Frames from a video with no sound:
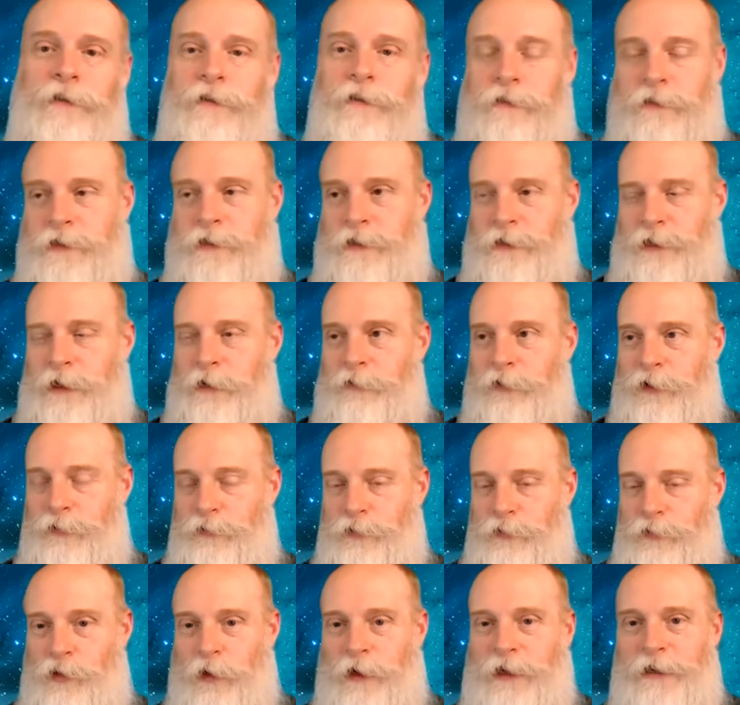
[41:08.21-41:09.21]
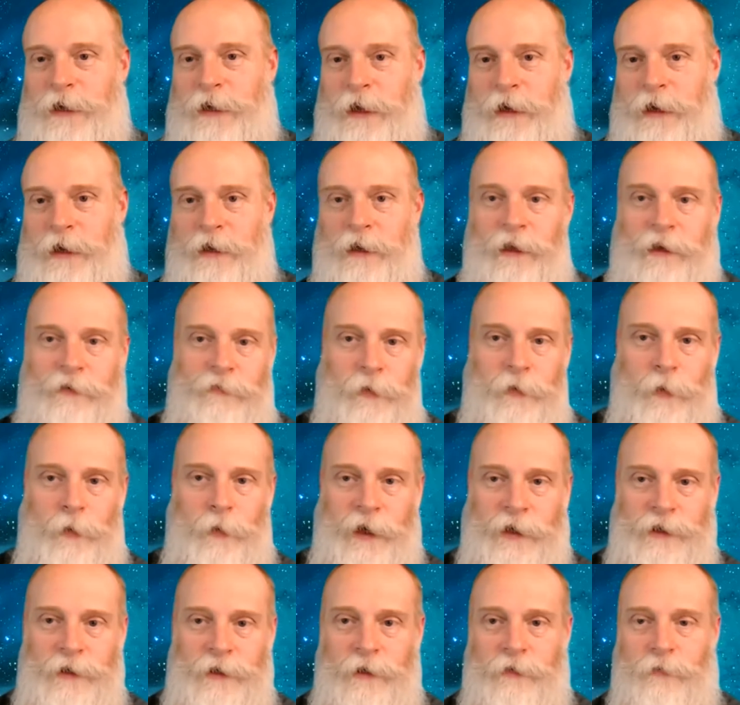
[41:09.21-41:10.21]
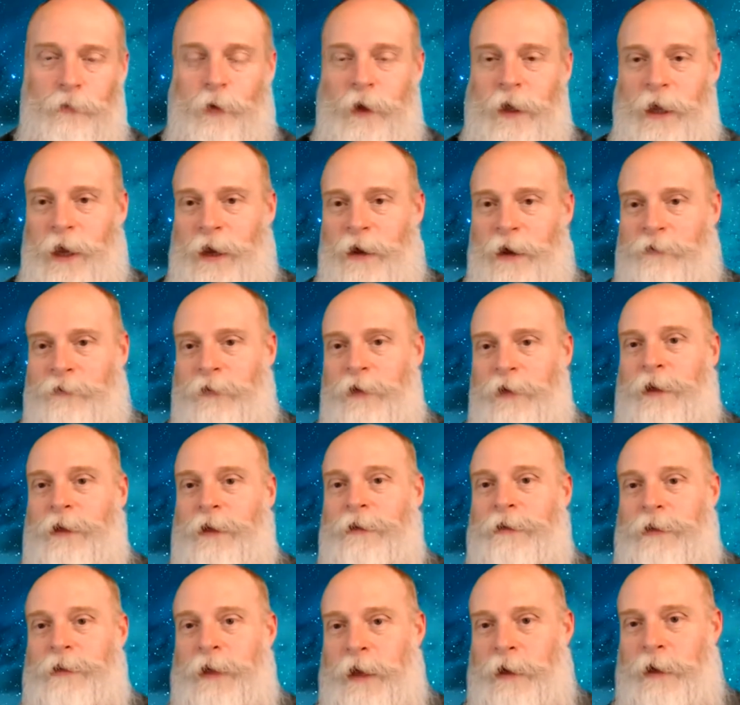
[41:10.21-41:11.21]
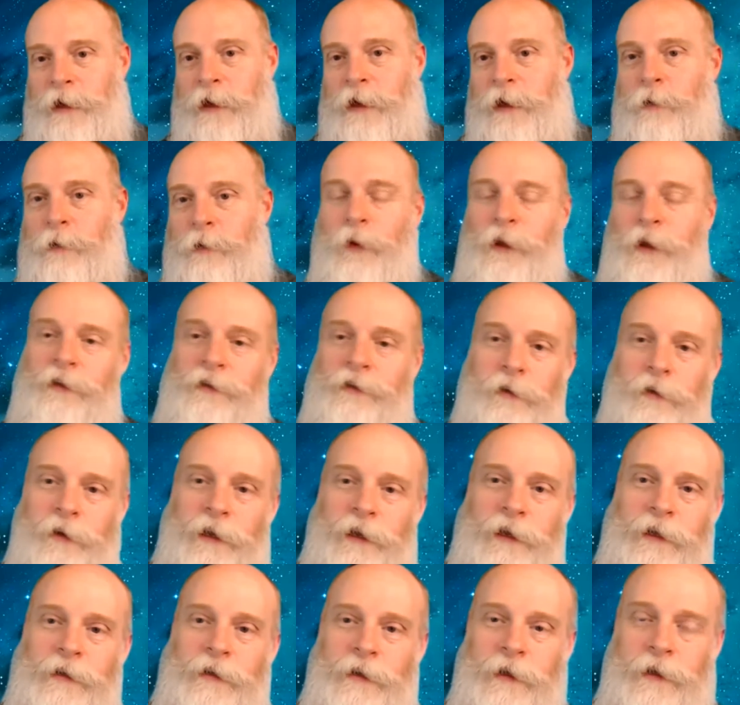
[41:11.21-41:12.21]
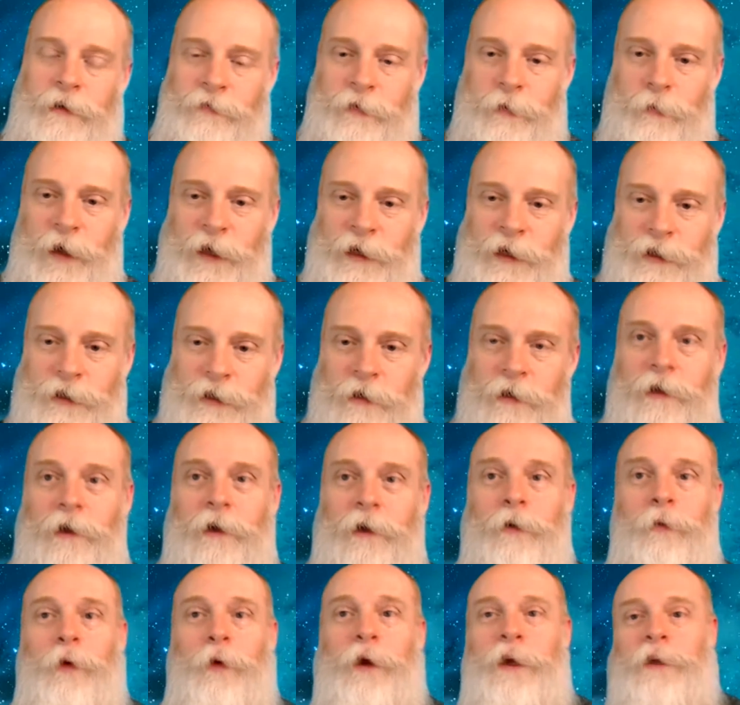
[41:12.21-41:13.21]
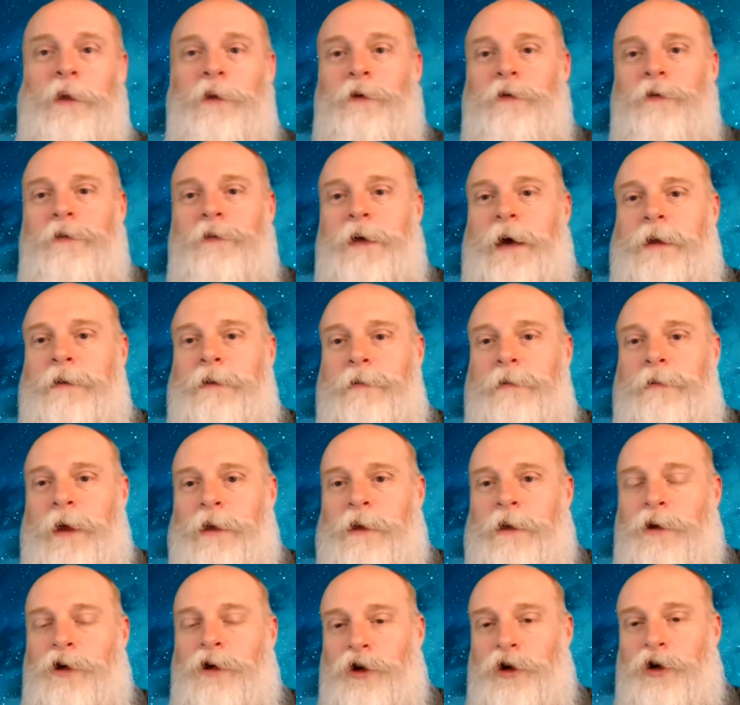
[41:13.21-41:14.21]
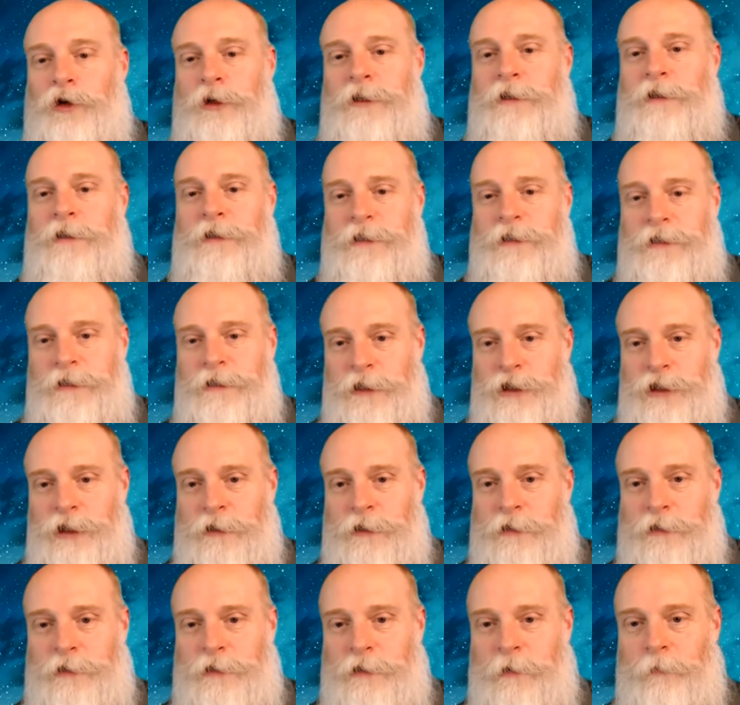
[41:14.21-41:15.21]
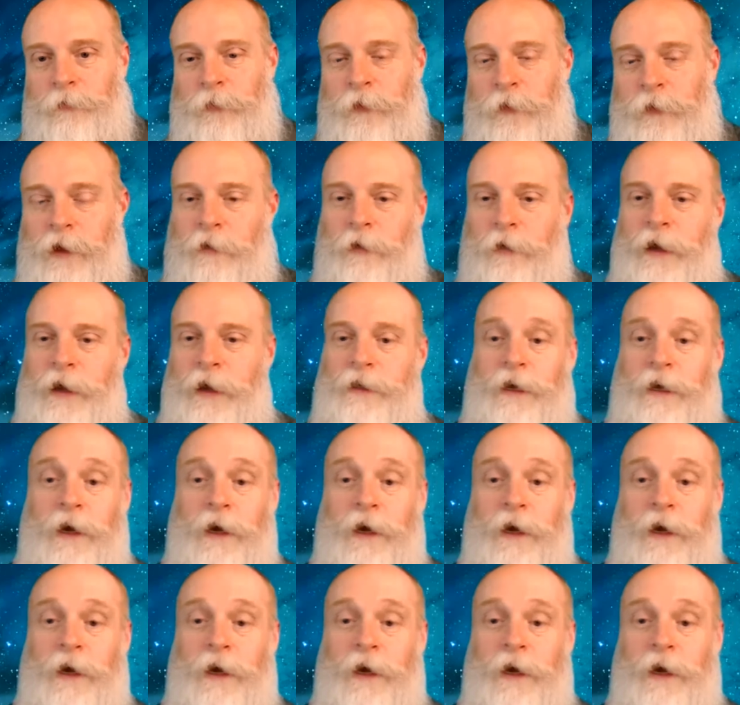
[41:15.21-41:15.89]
So there's a difference between data and information. If we have data and we can turn it into information, we can use that to make good decisions, right?